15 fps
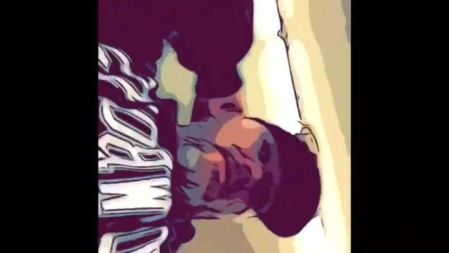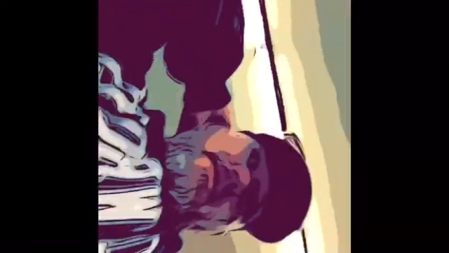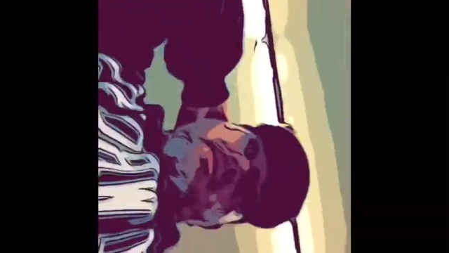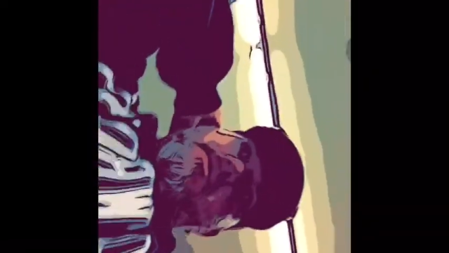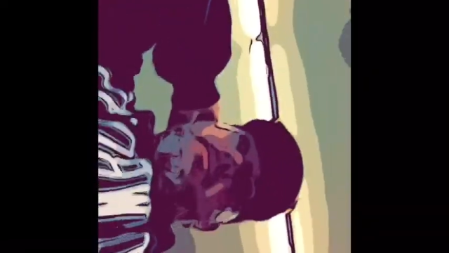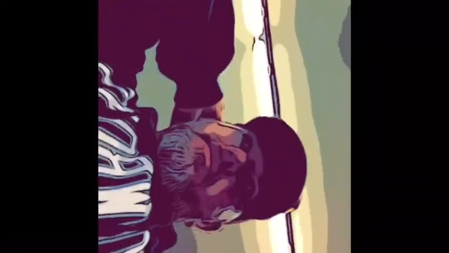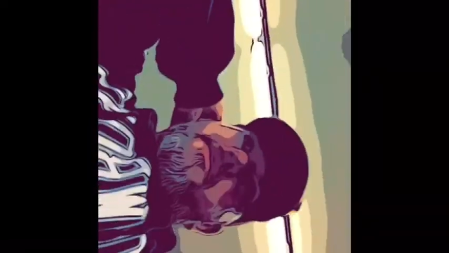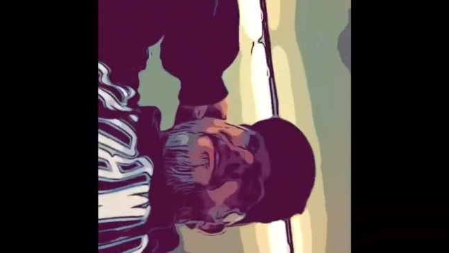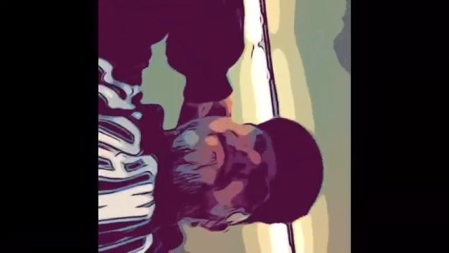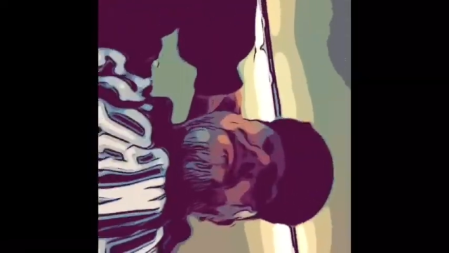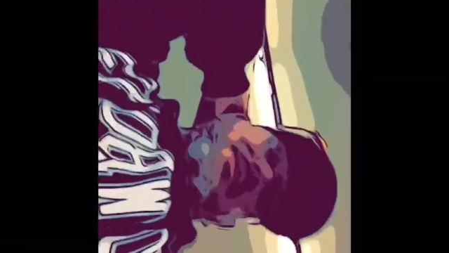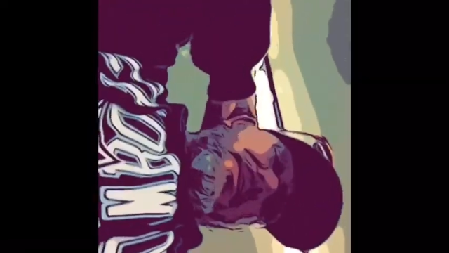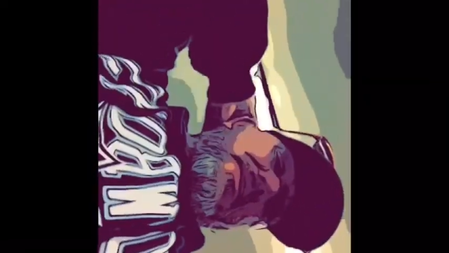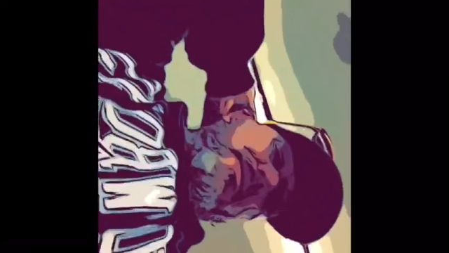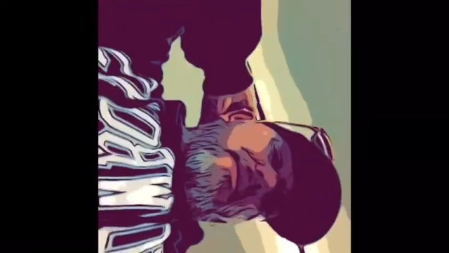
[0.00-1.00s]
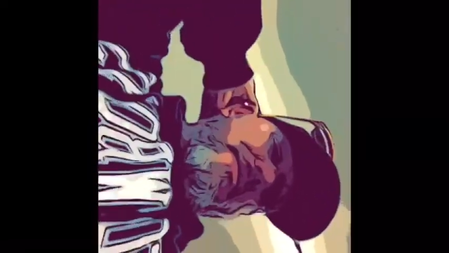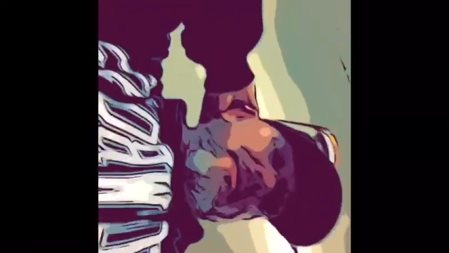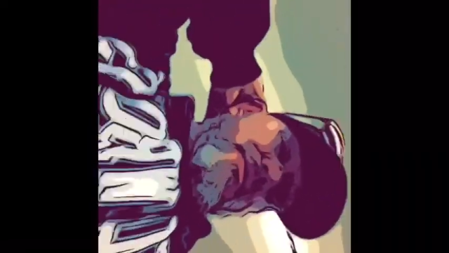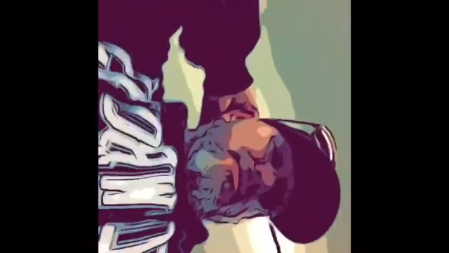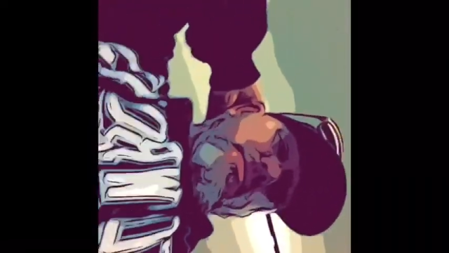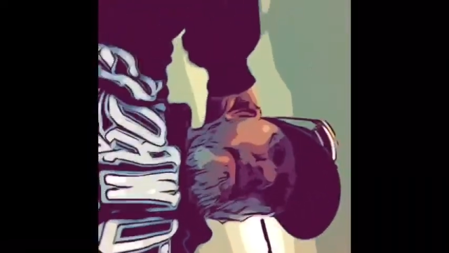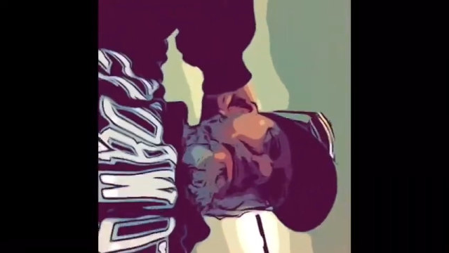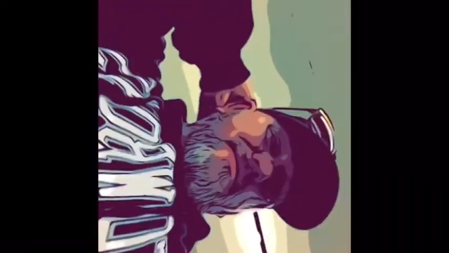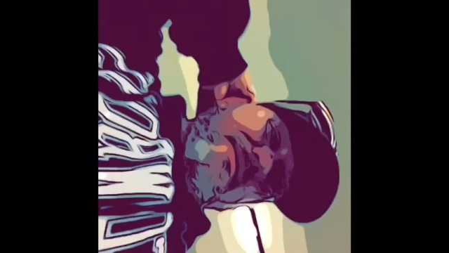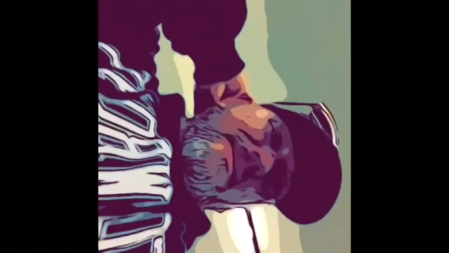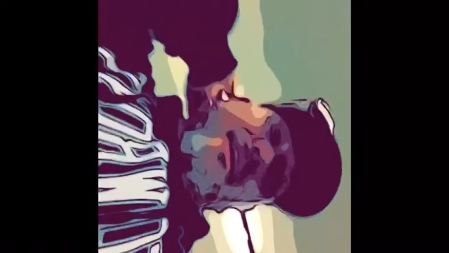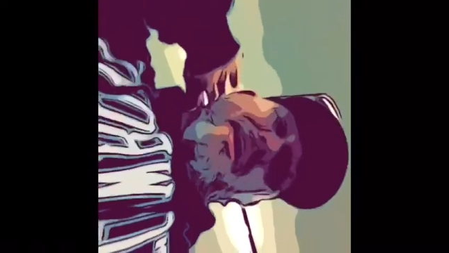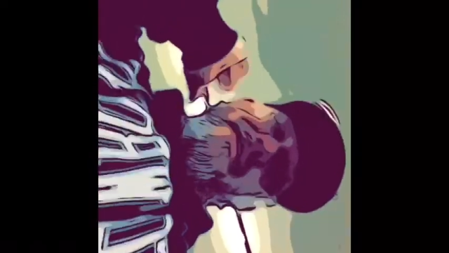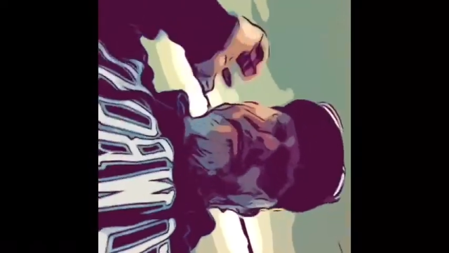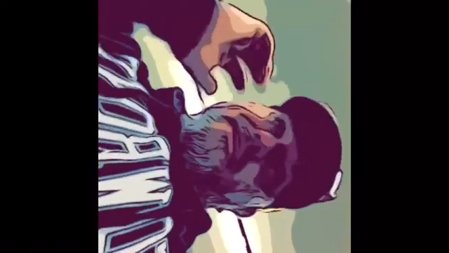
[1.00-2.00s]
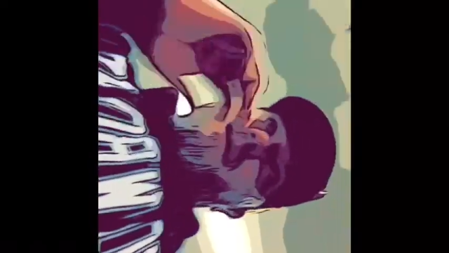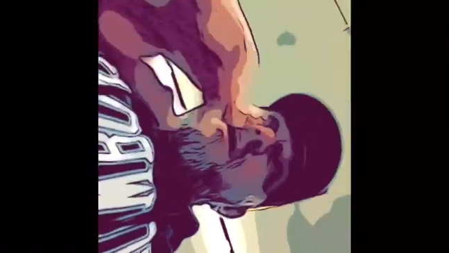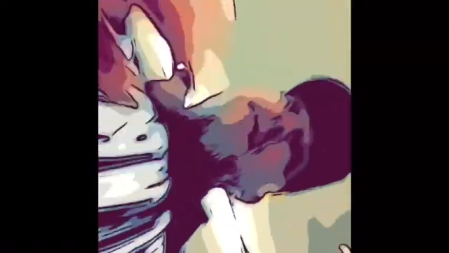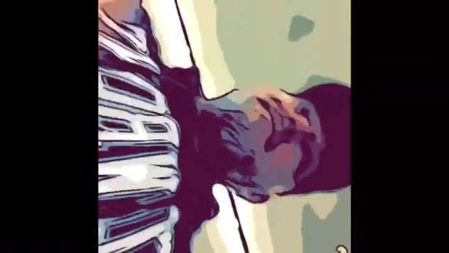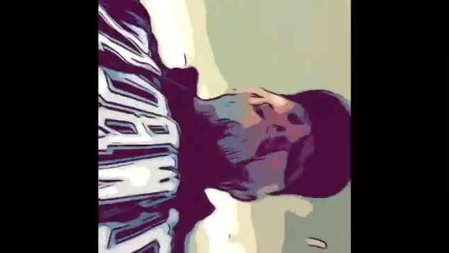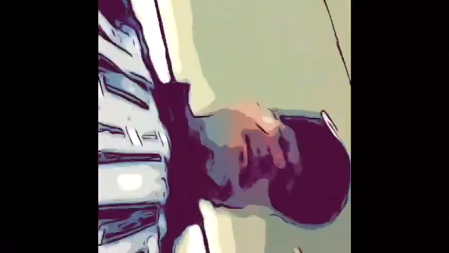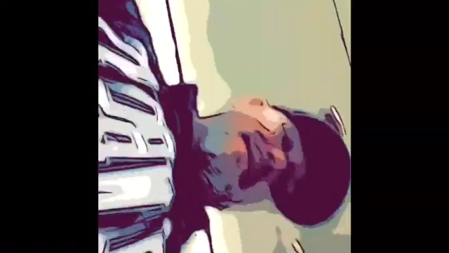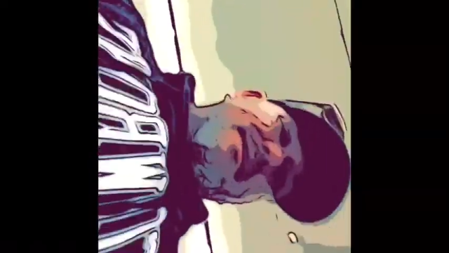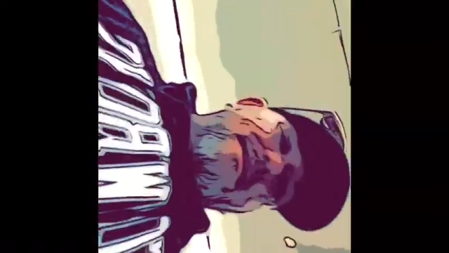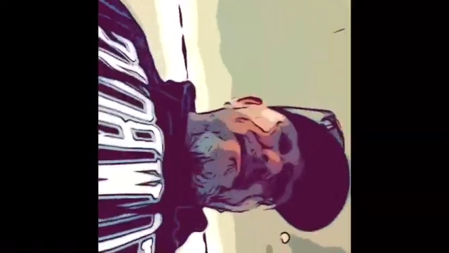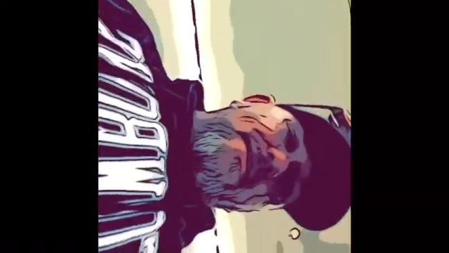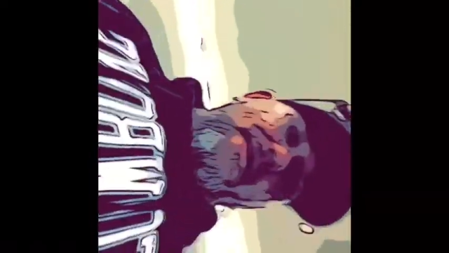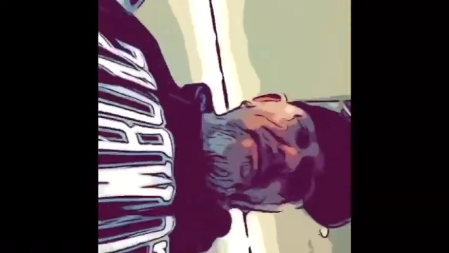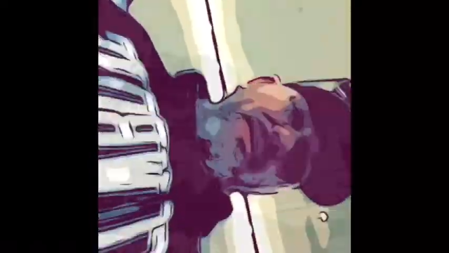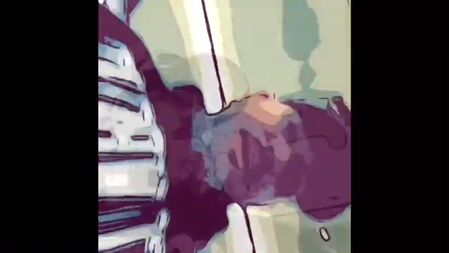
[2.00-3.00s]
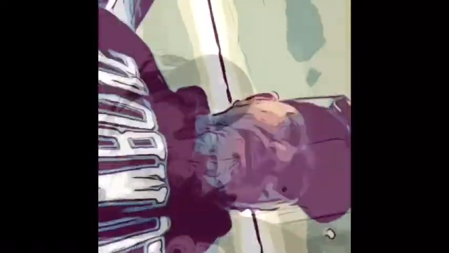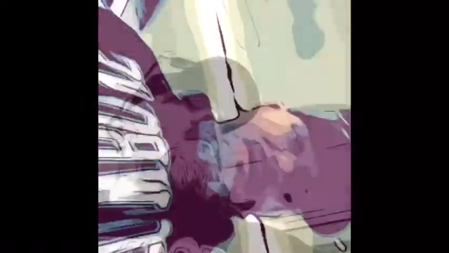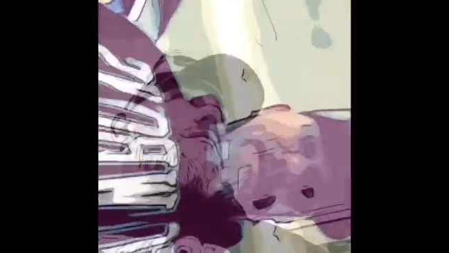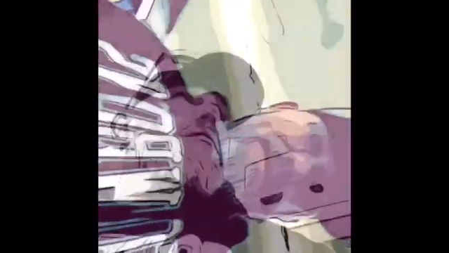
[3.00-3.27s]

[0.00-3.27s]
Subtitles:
[unreadable: no face in view]